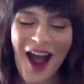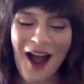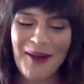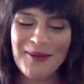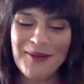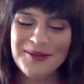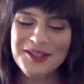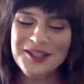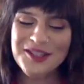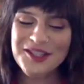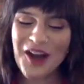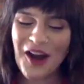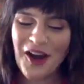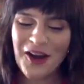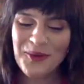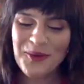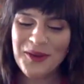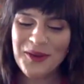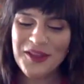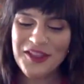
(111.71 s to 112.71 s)

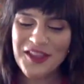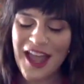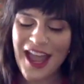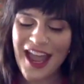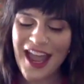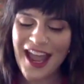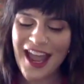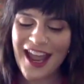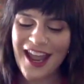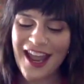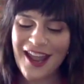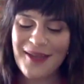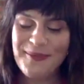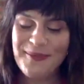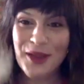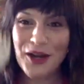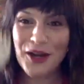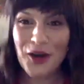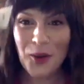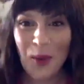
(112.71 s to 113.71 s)
start with a
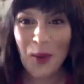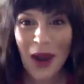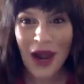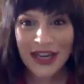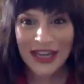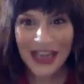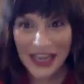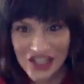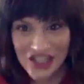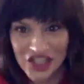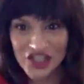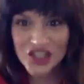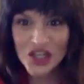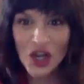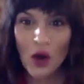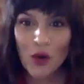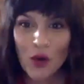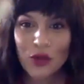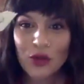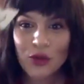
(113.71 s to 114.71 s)
bigger one and just
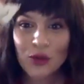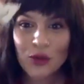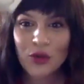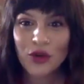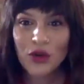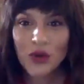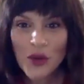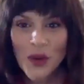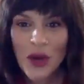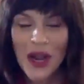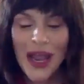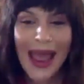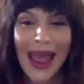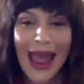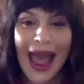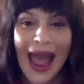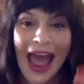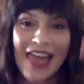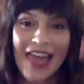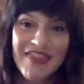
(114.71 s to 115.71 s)
go through.
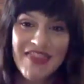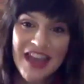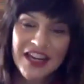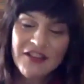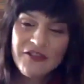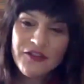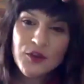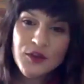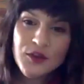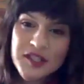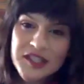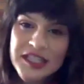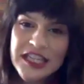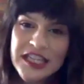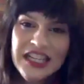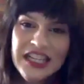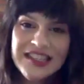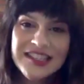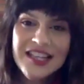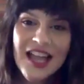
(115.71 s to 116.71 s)
And then if you
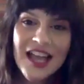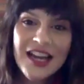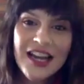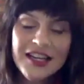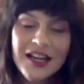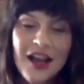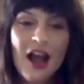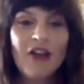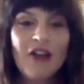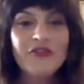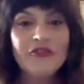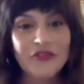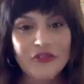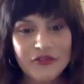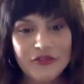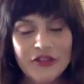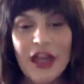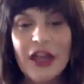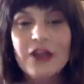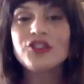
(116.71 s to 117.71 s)
see it's not enough,
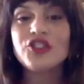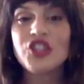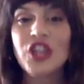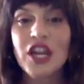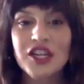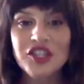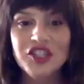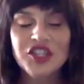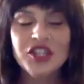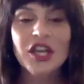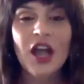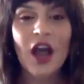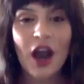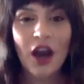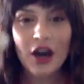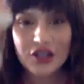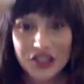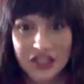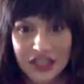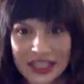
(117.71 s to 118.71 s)
then change the
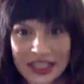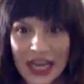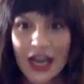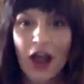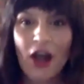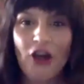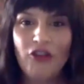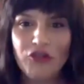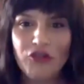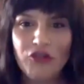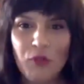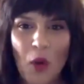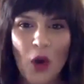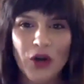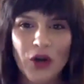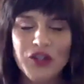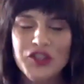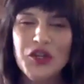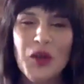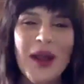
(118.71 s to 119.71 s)
guard to take off more.
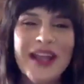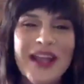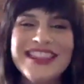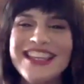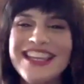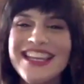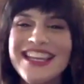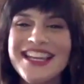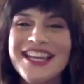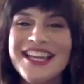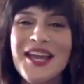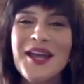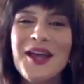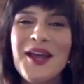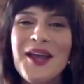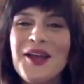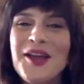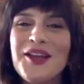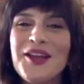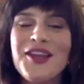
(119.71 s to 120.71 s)
So I think,
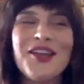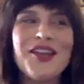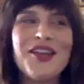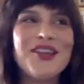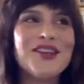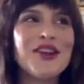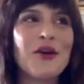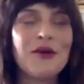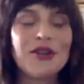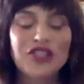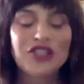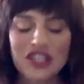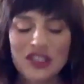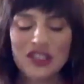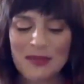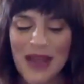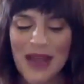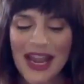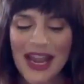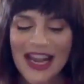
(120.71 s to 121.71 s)
you know, it just
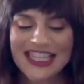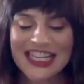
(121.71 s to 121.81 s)
makes it